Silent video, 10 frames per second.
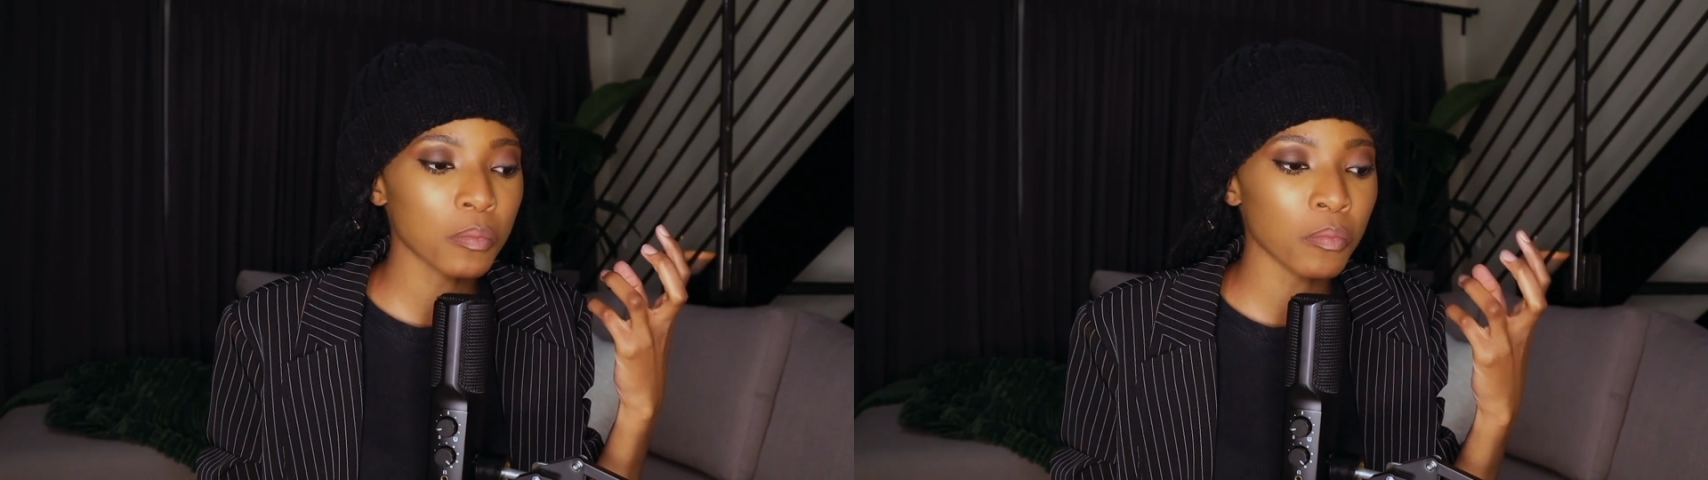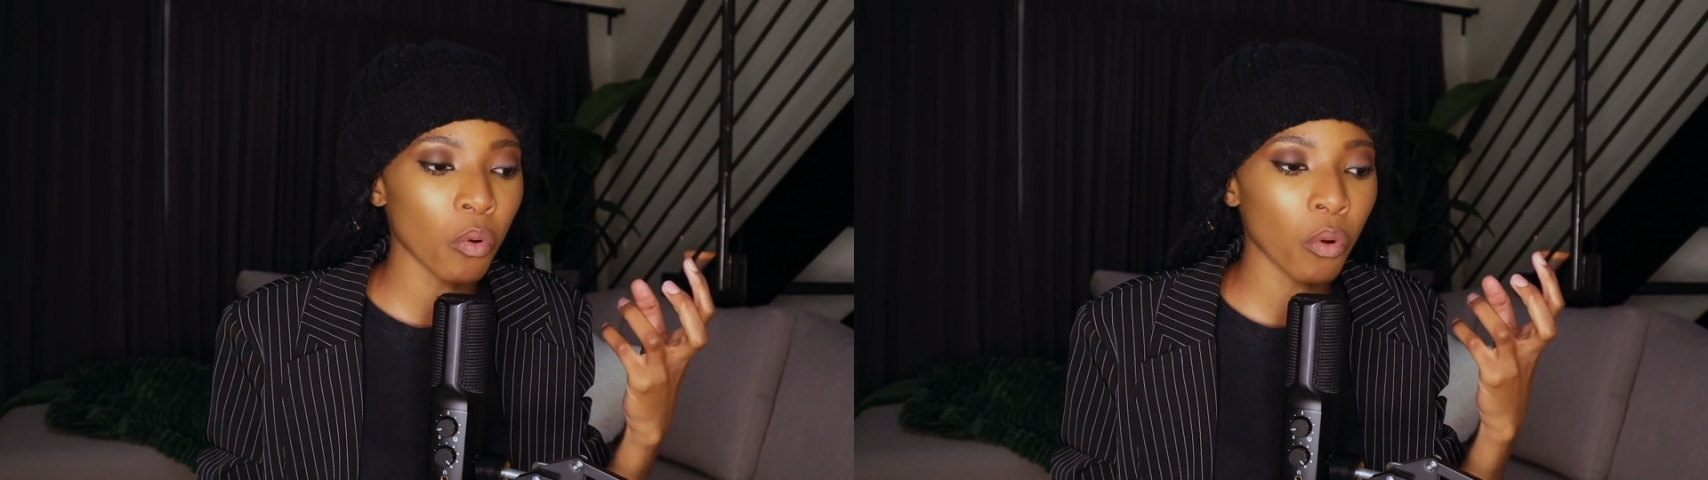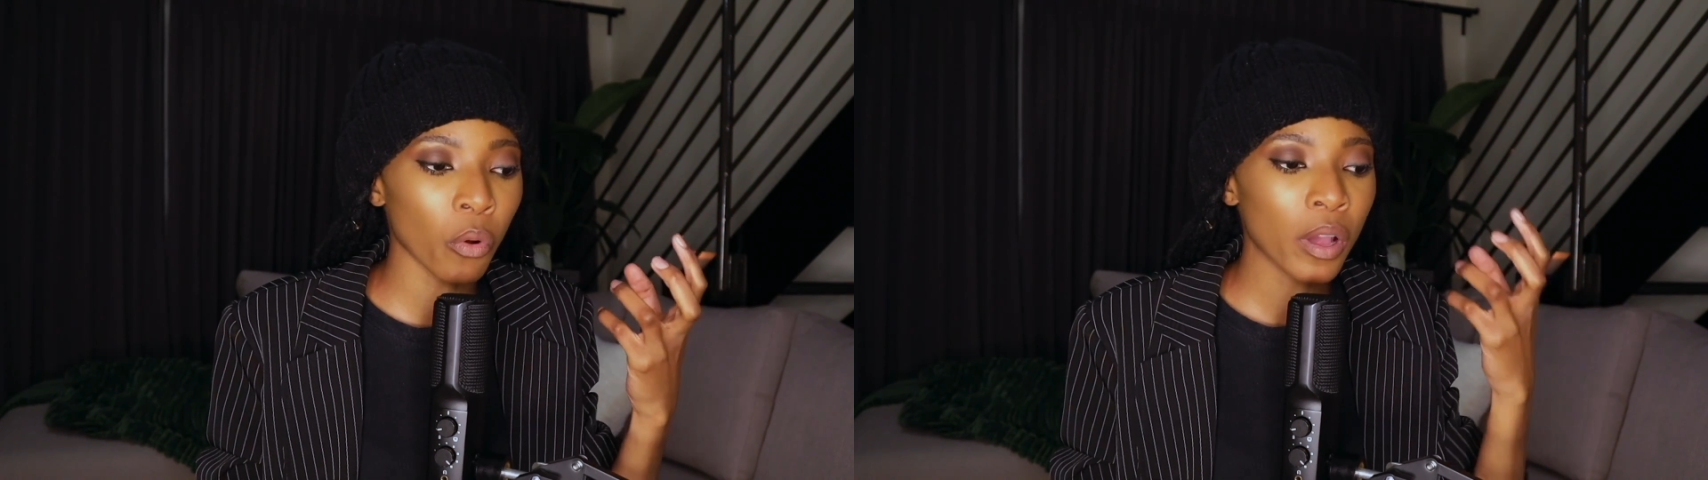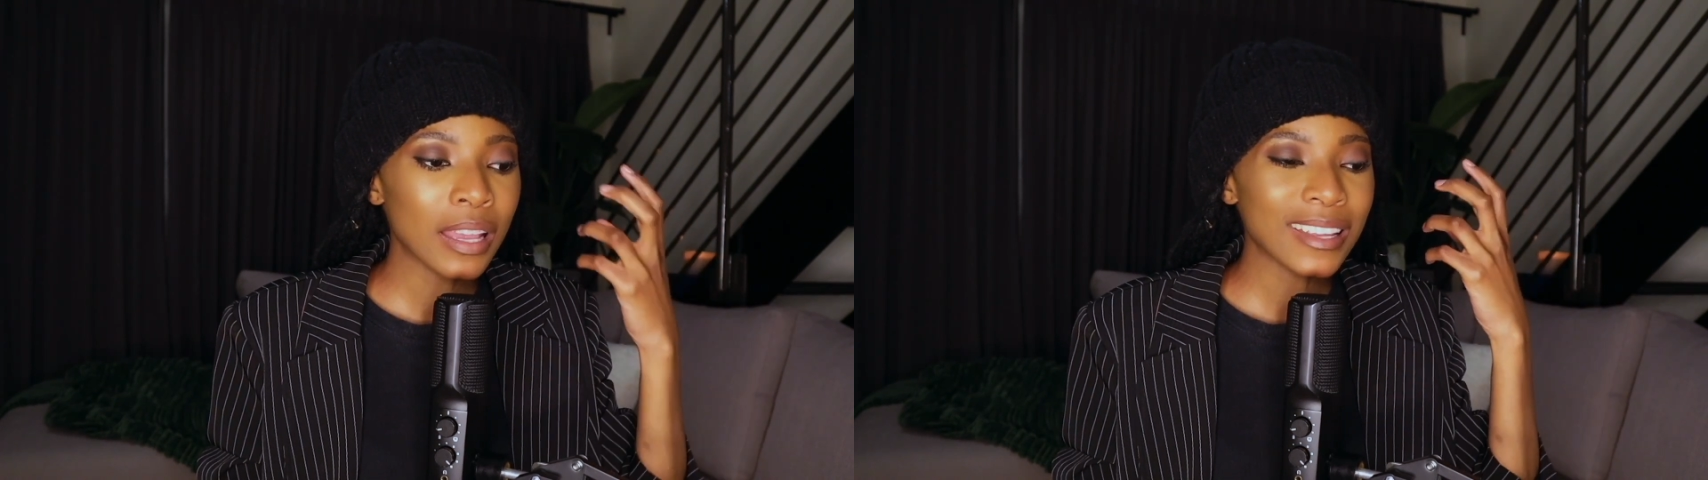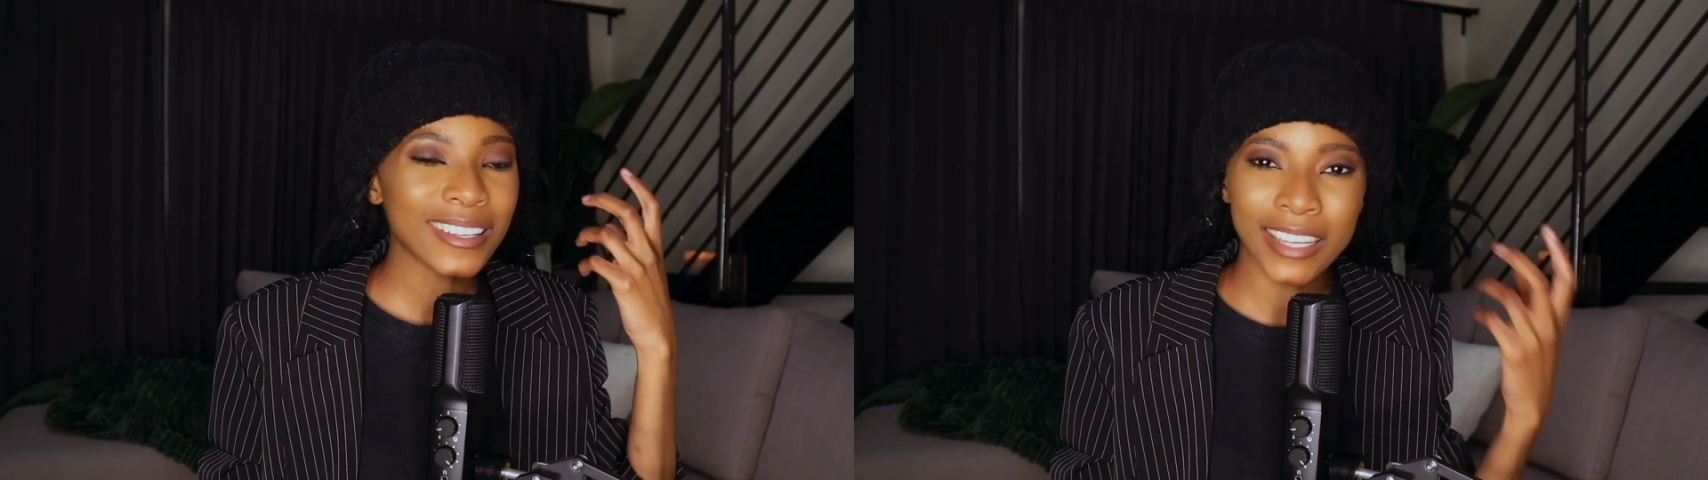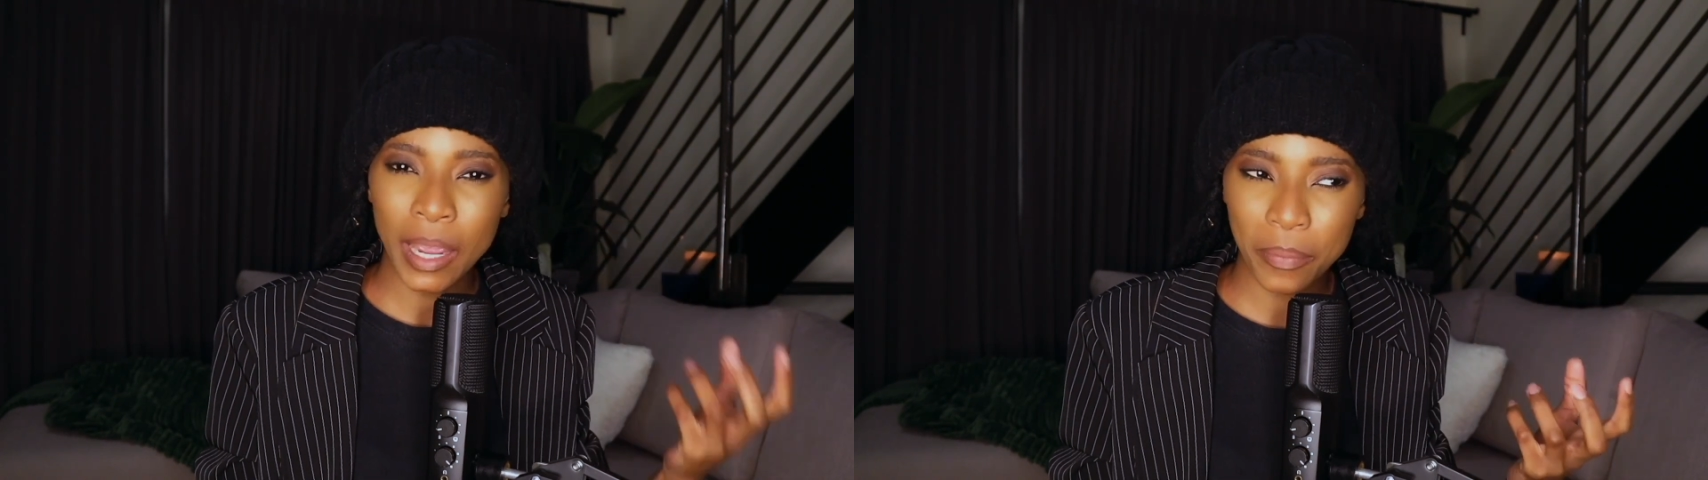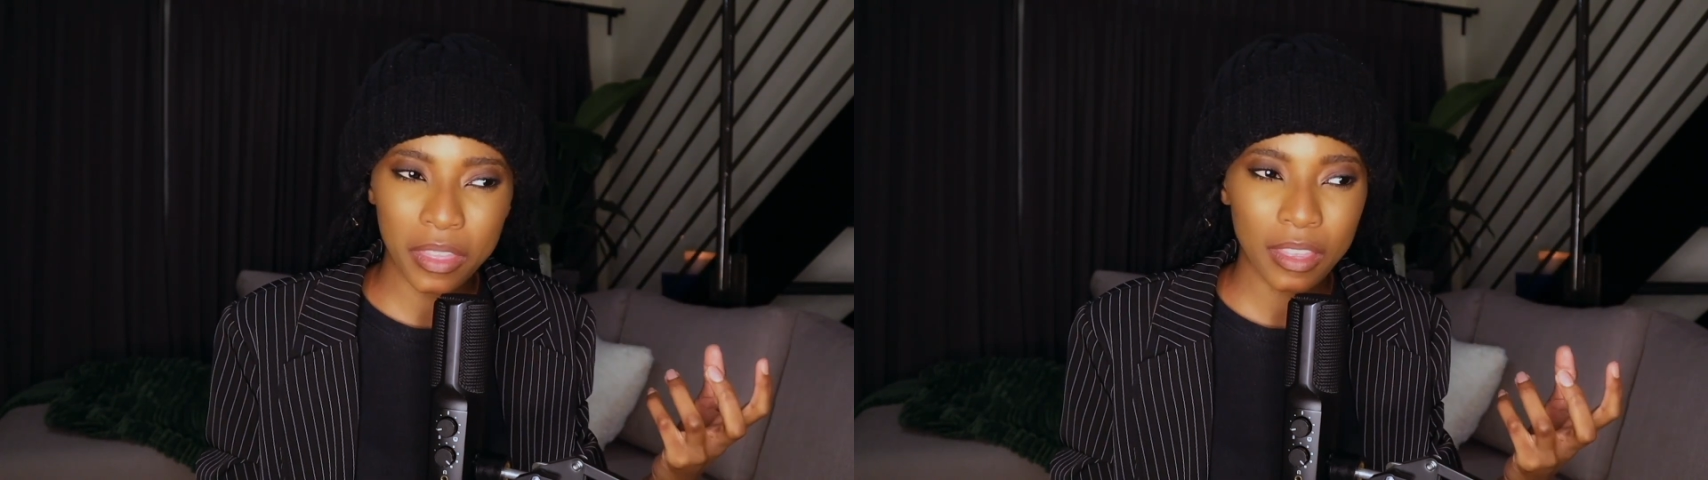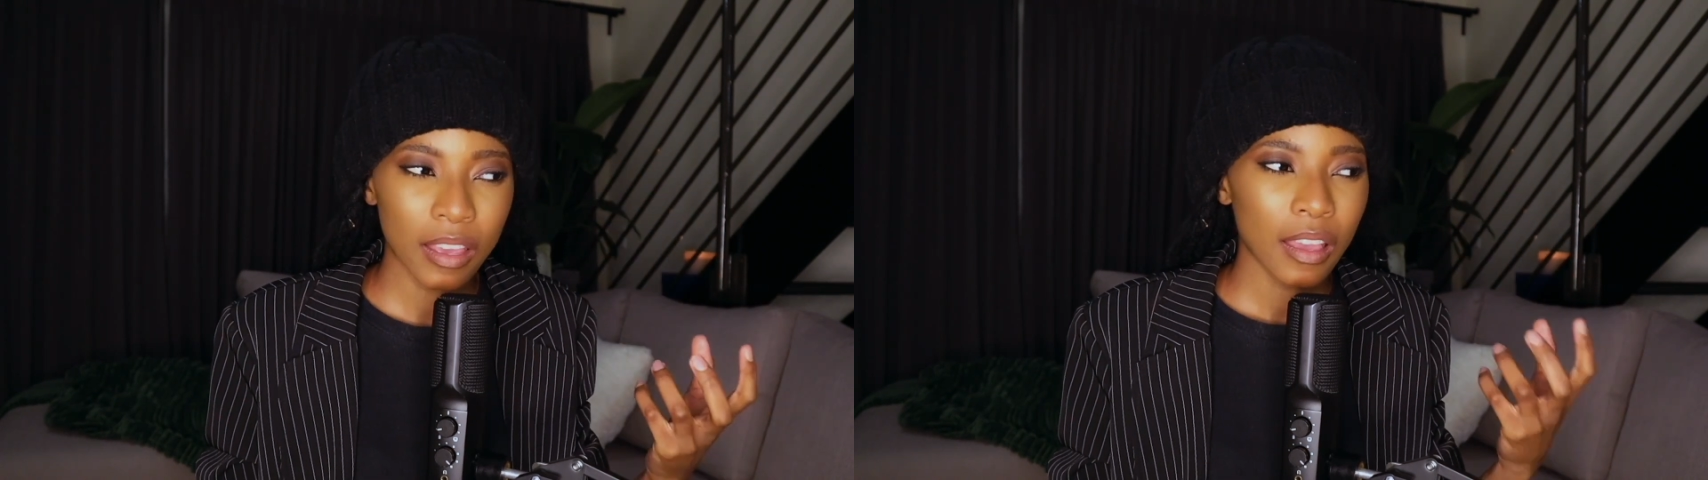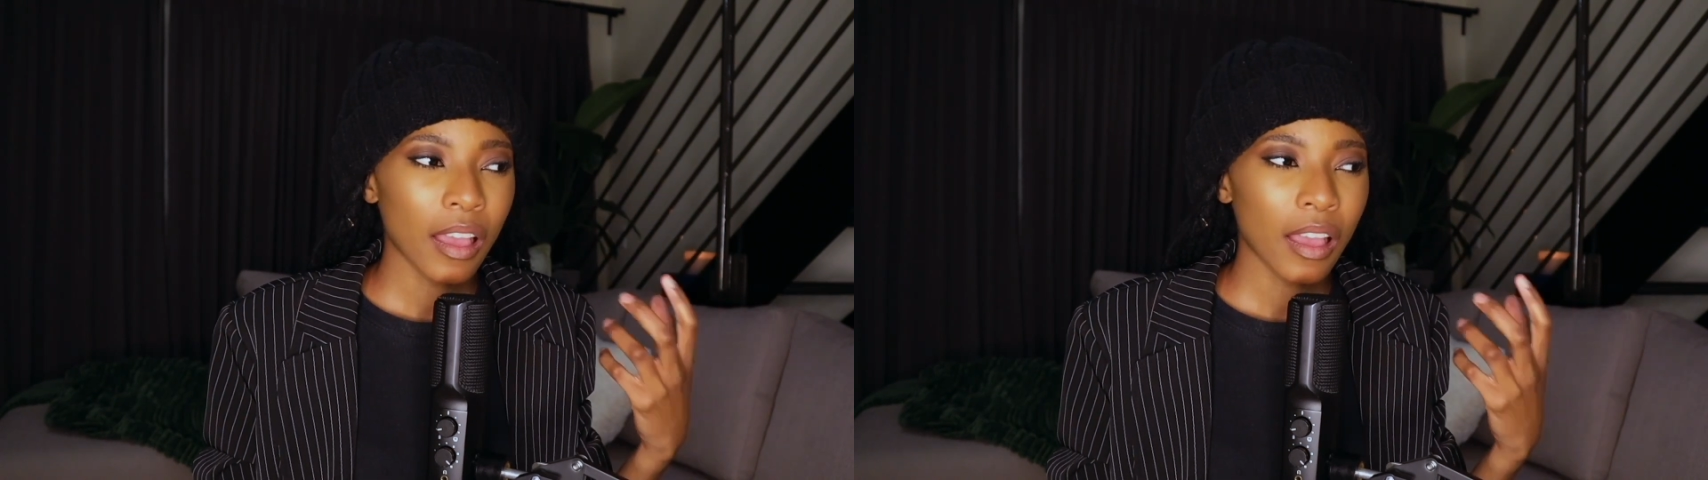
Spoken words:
more depth,